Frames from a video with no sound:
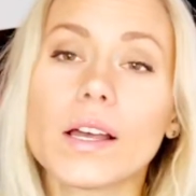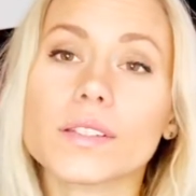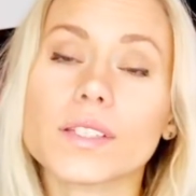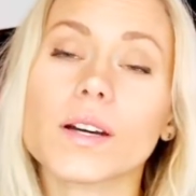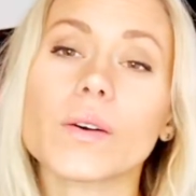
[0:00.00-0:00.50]

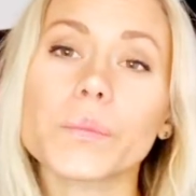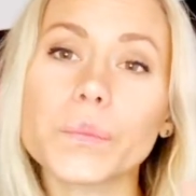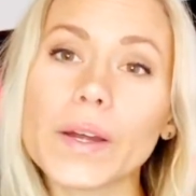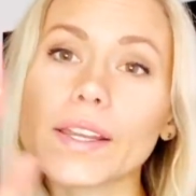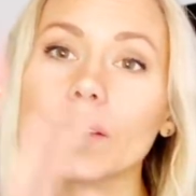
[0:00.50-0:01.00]
So,
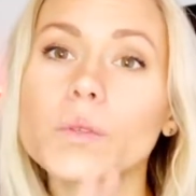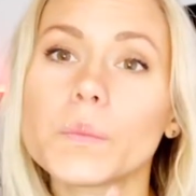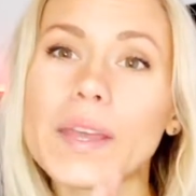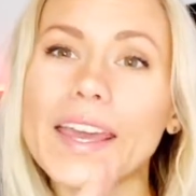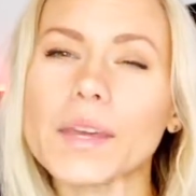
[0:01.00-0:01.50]
but it would
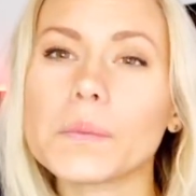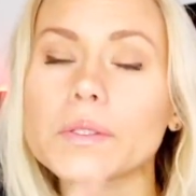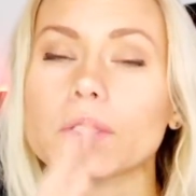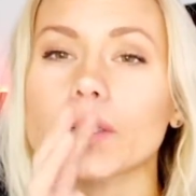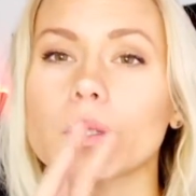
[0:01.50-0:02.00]
be able
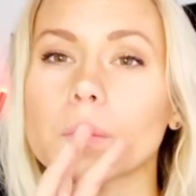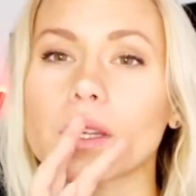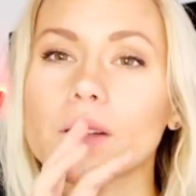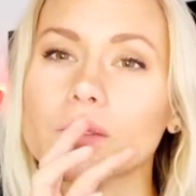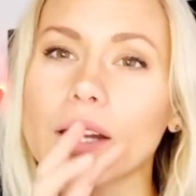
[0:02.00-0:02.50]
to
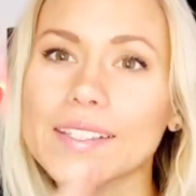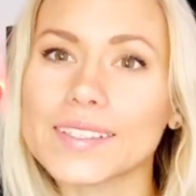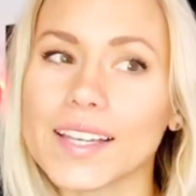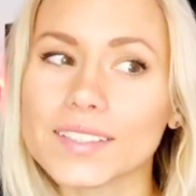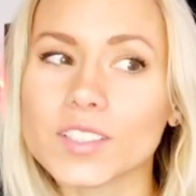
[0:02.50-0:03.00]
be right
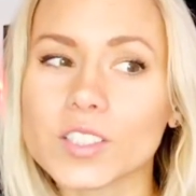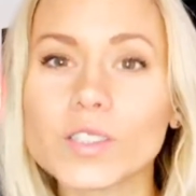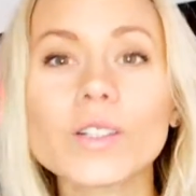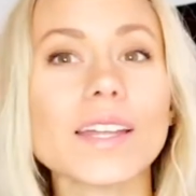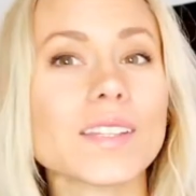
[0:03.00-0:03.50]
next to,
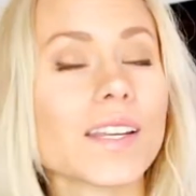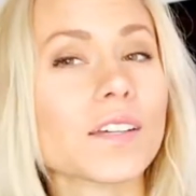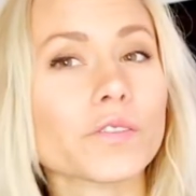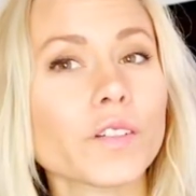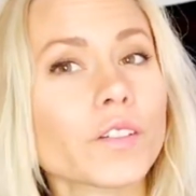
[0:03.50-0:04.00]
and then I
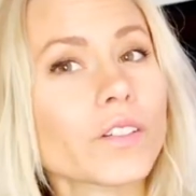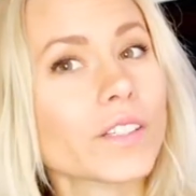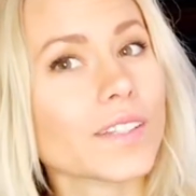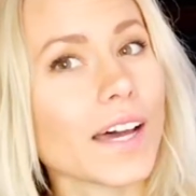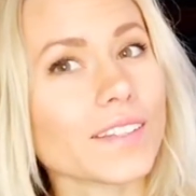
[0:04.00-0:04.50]

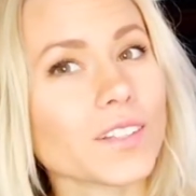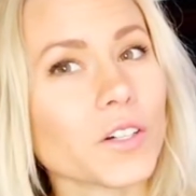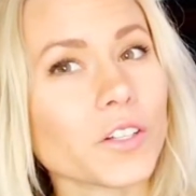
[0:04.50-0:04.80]
figured that the